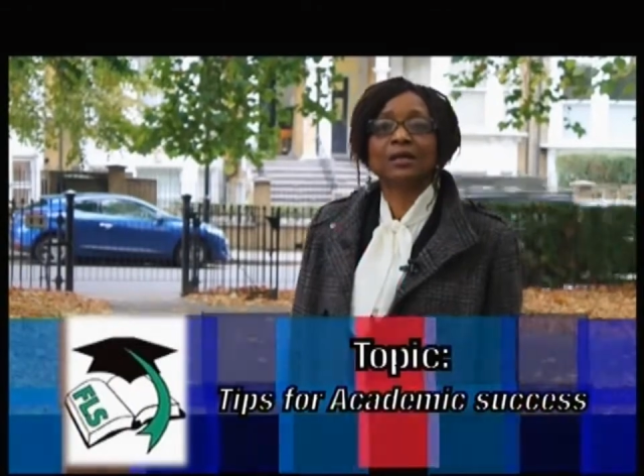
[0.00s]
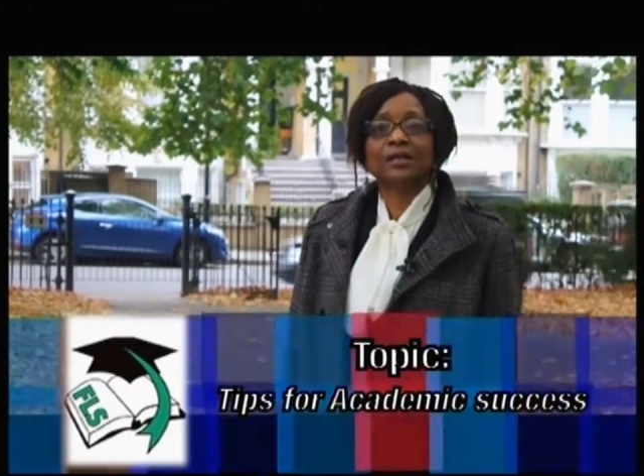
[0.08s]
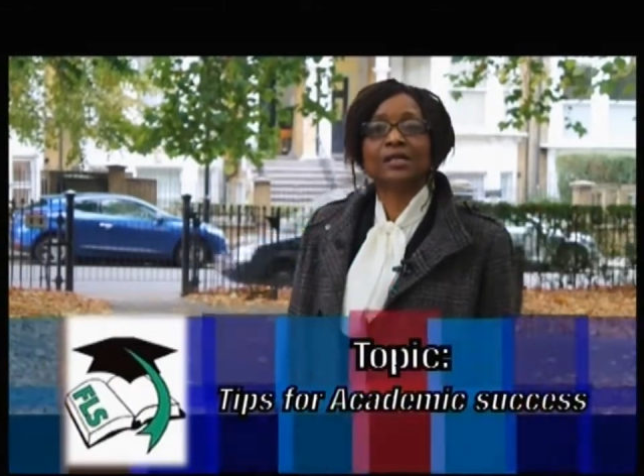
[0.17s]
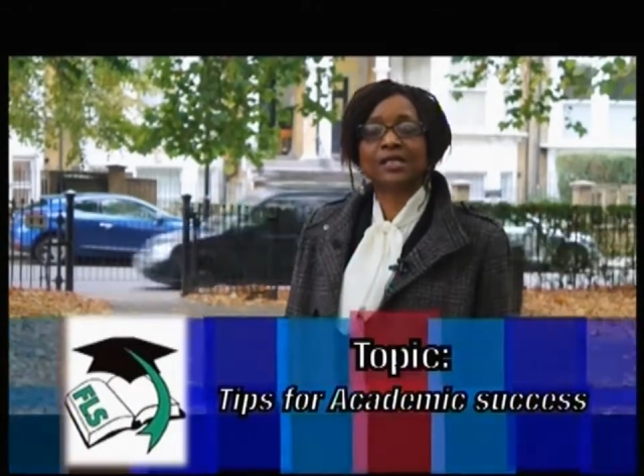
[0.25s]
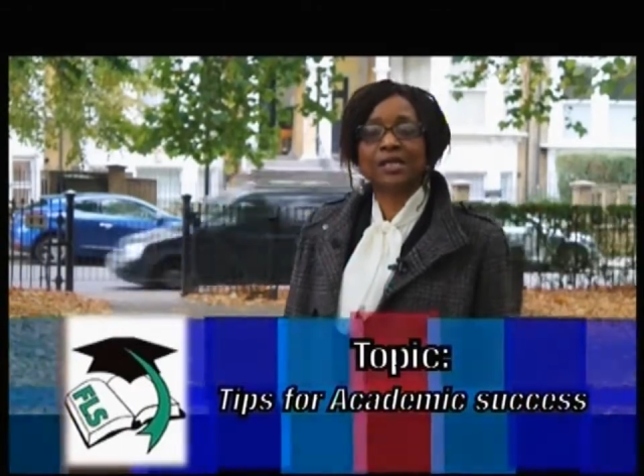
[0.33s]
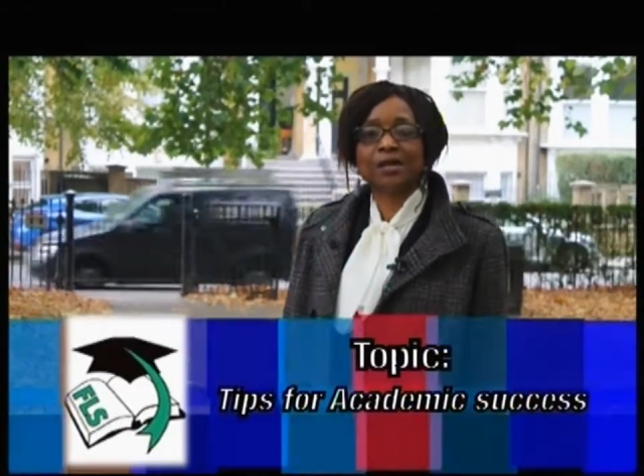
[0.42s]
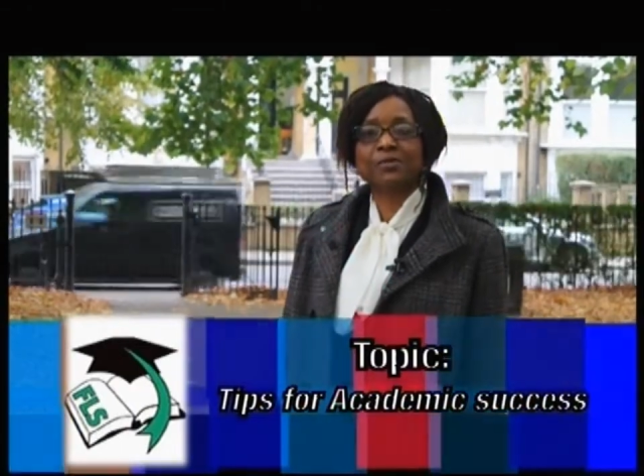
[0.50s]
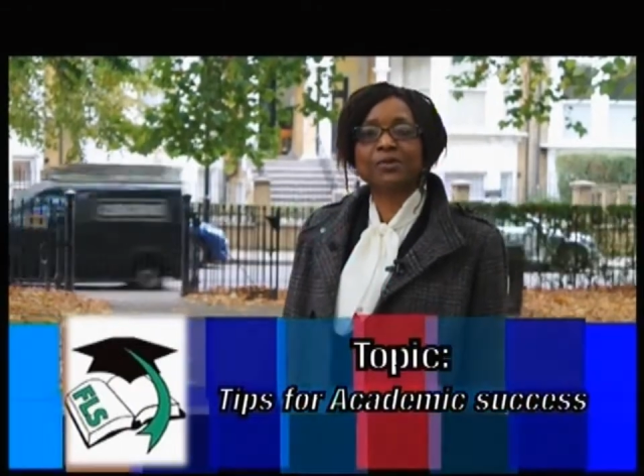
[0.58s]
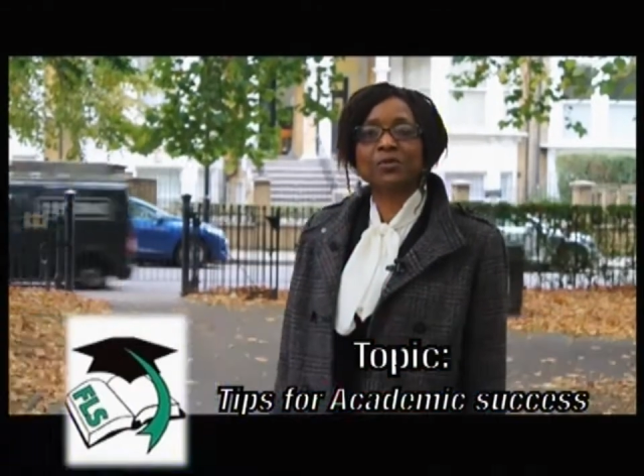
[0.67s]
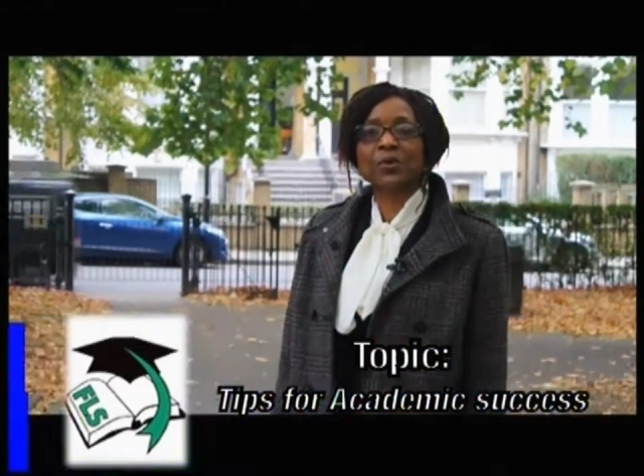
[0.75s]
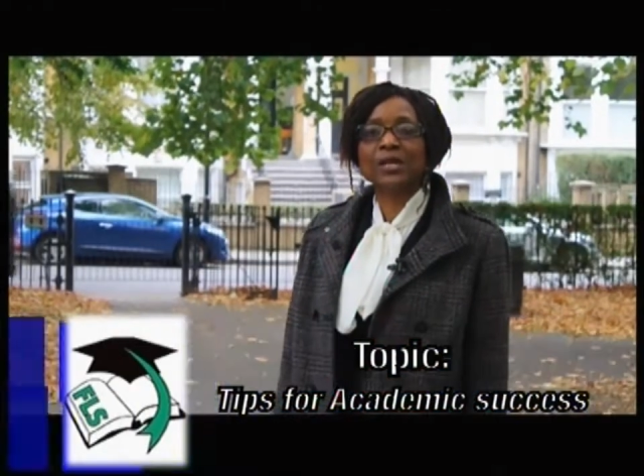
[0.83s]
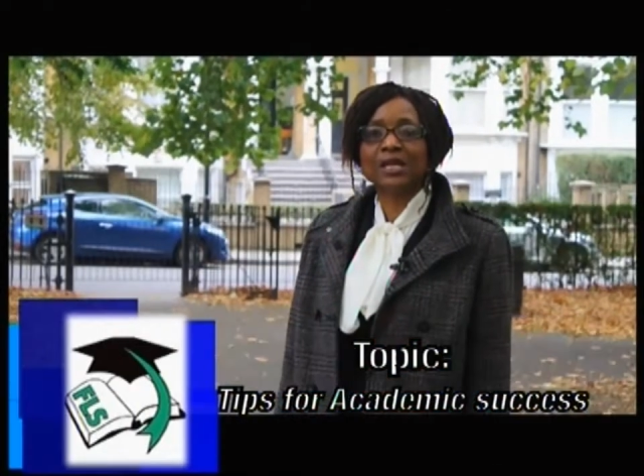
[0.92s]
the
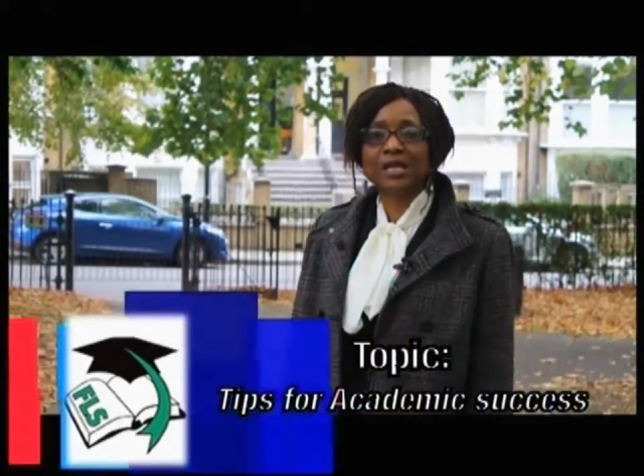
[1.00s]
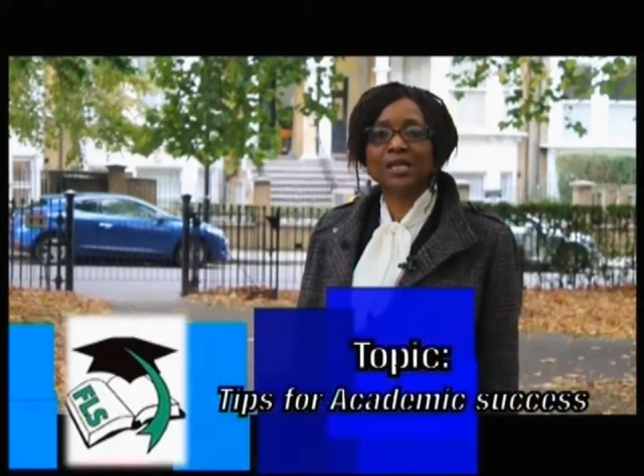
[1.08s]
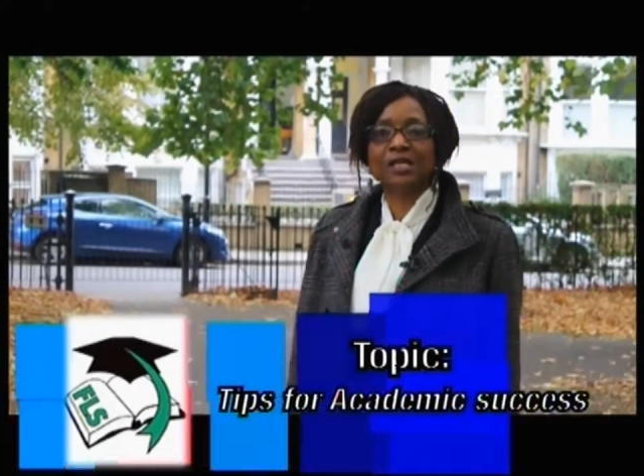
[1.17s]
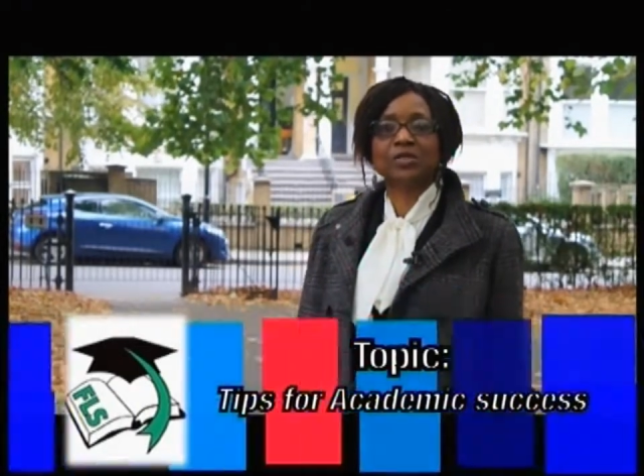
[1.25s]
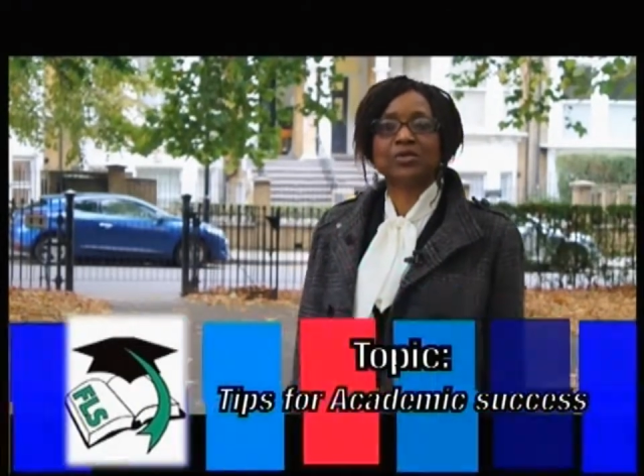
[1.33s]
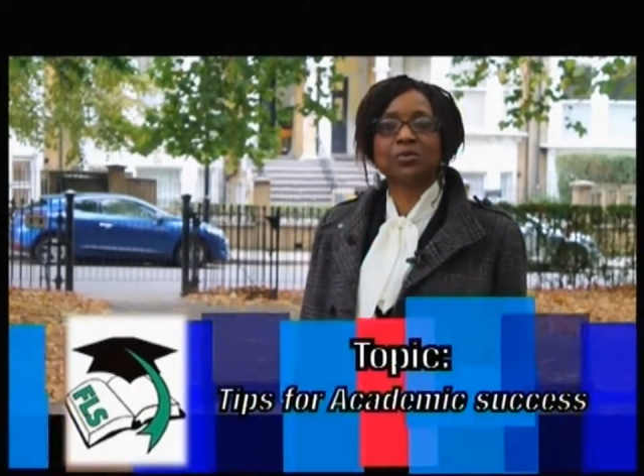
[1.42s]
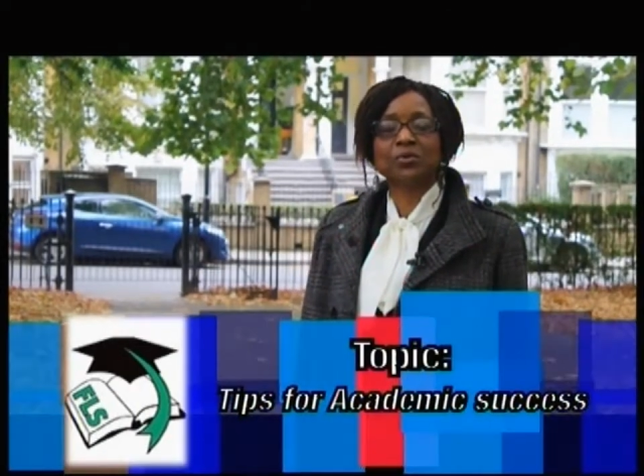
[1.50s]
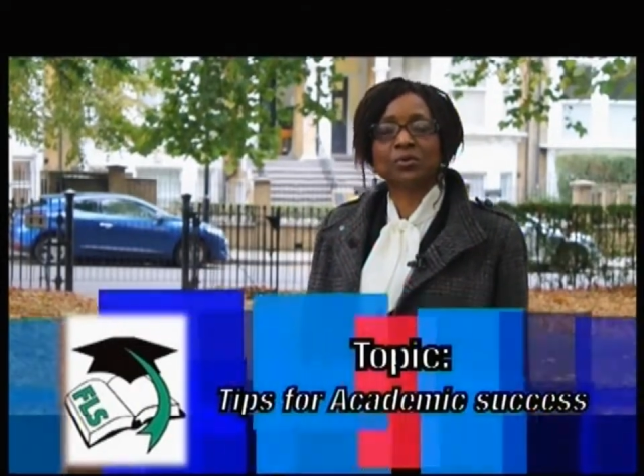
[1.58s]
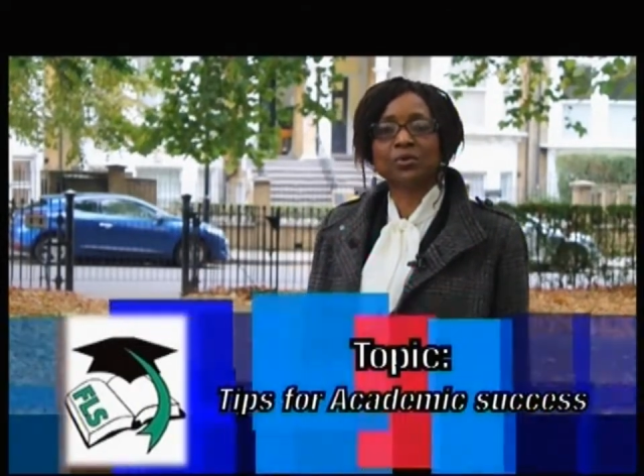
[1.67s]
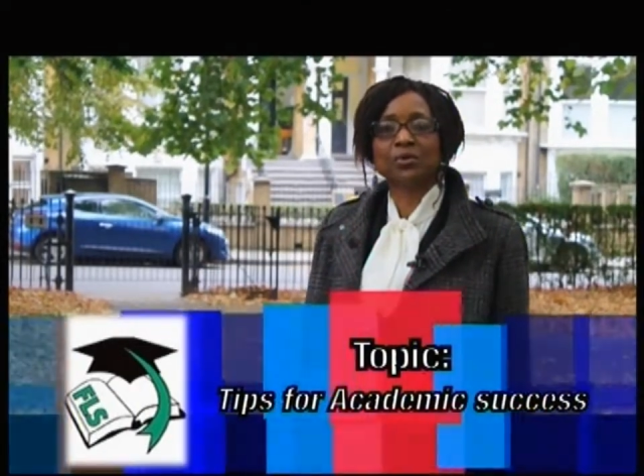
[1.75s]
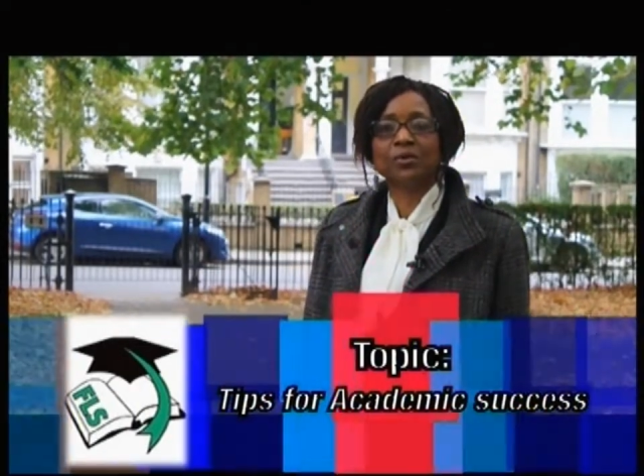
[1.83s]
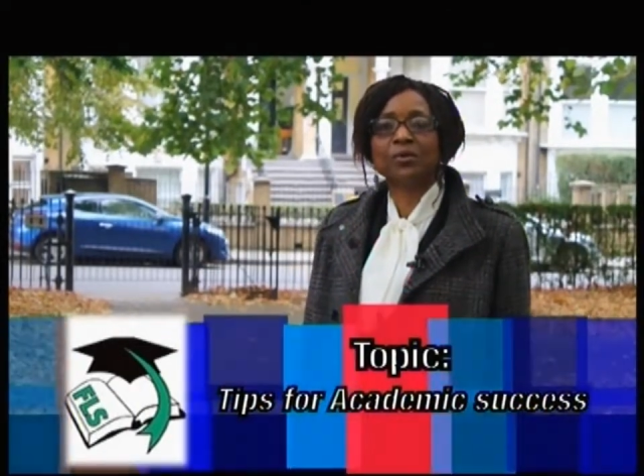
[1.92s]
tips we need
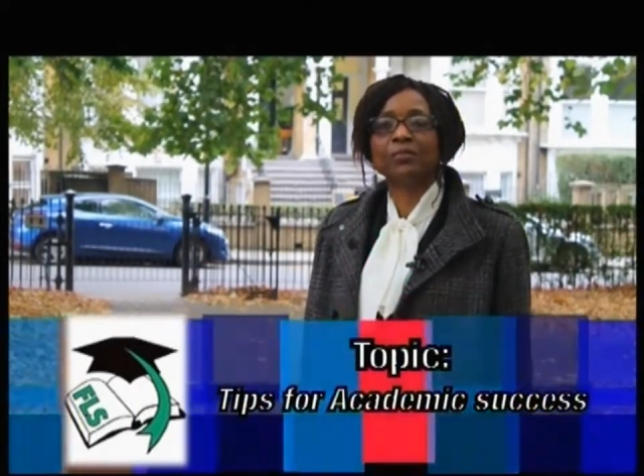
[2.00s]
to